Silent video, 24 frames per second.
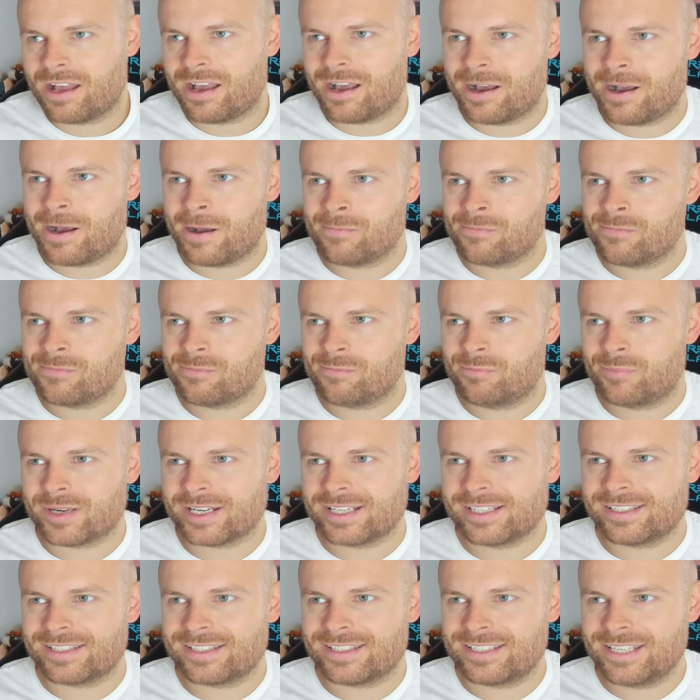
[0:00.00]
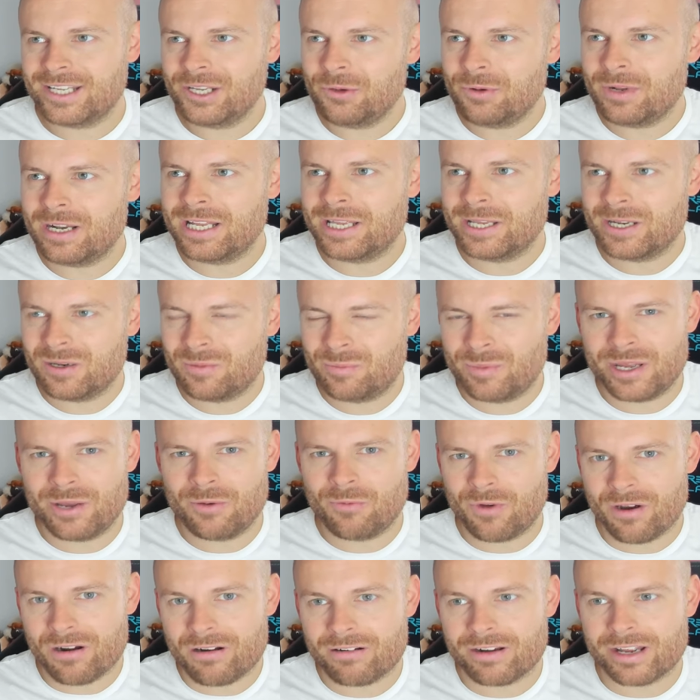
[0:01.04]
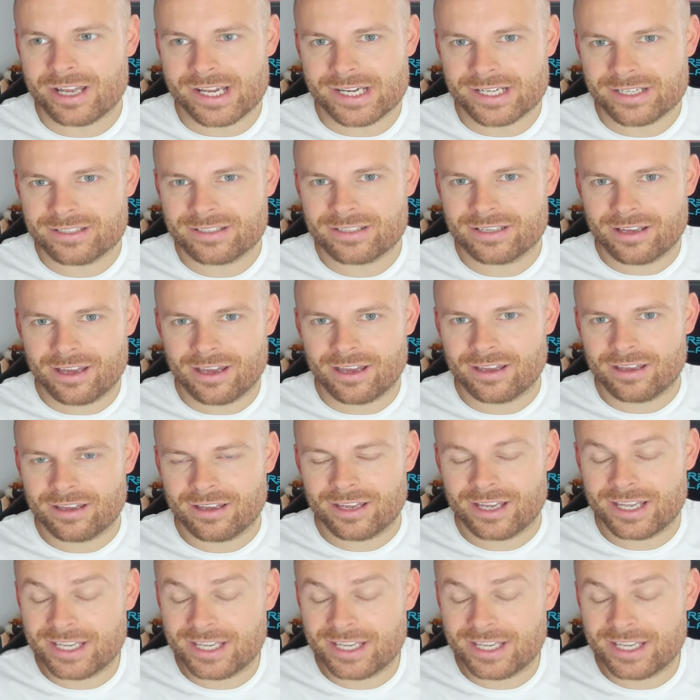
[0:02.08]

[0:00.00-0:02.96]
Um, but it's still a little bit worrying, isn't it?